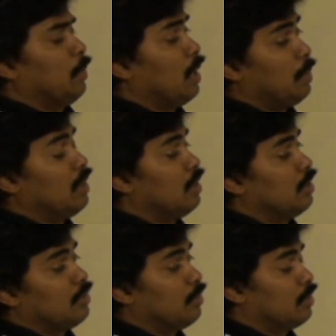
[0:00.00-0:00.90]
Maybe it
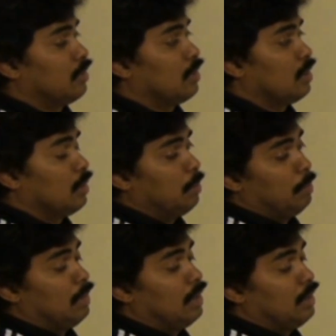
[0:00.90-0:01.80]
is
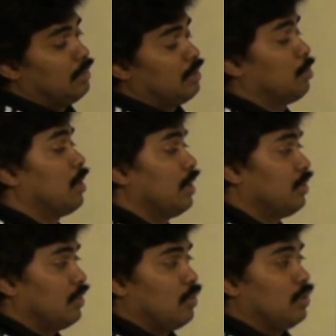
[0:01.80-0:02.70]

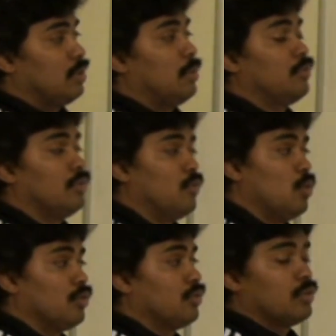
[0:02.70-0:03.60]
surprising for some of the
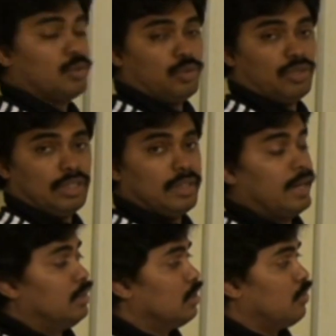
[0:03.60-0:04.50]
folks to see
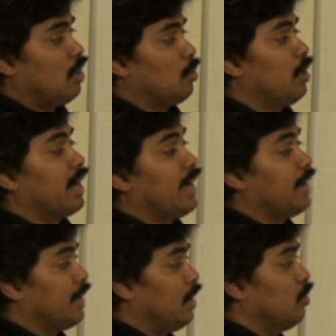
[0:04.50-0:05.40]
that this formula
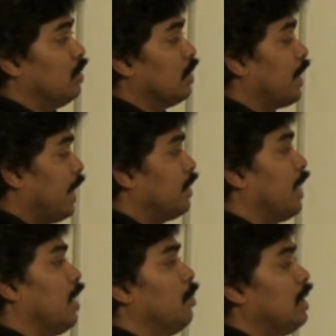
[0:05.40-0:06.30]
can give the kth
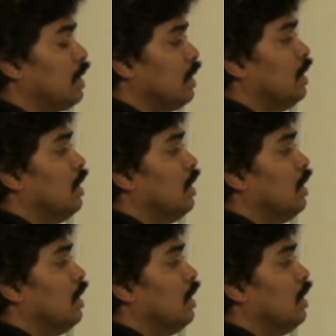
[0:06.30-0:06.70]
element.